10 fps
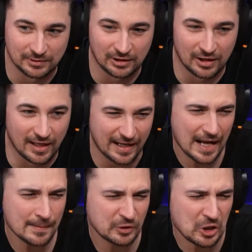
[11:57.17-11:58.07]
They're like,
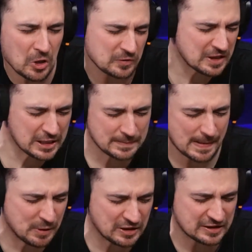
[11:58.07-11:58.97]
I'm gross. Here's my
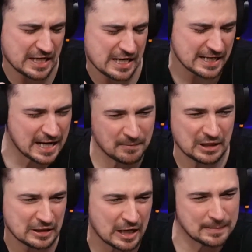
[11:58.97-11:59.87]
pussy. And I'm going
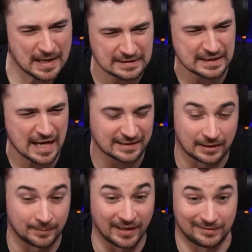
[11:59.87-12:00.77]
to talk about sex. And
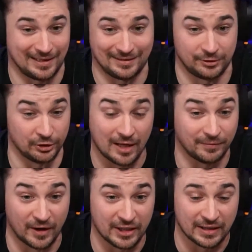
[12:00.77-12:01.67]
I'm like, you're not funny.